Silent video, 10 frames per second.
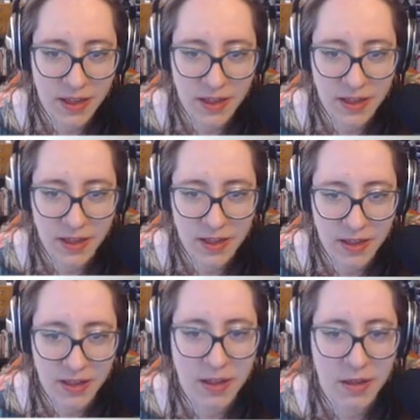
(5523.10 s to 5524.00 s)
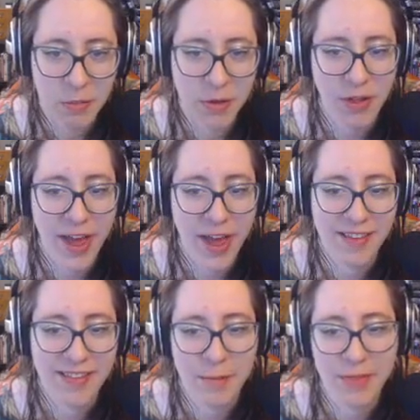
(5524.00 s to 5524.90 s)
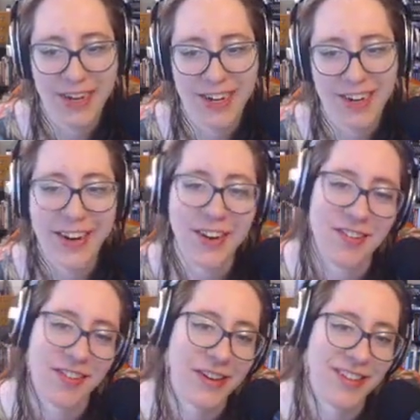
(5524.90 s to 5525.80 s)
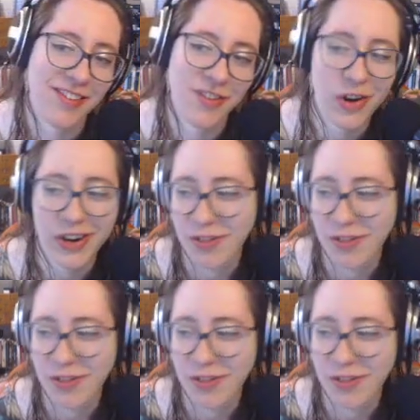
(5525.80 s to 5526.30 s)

Just put glass up there and just look at the stars.